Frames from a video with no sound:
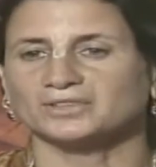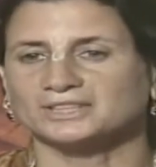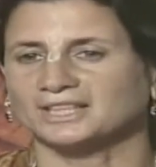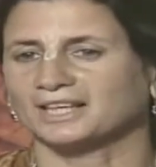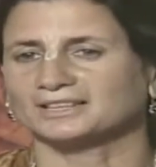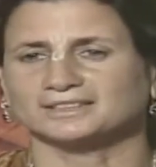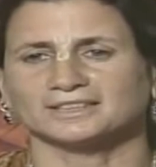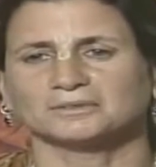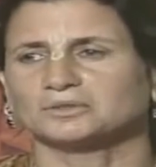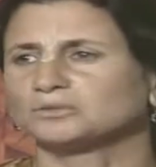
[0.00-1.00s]
the desk
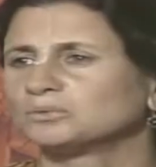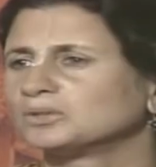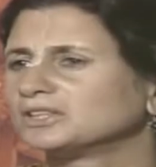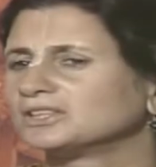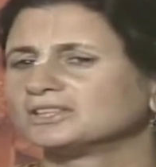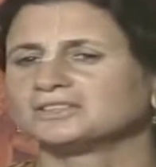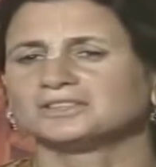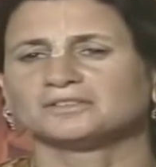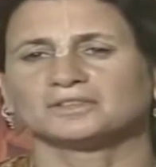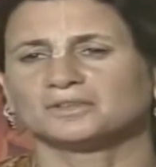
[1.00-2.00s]
and it was really,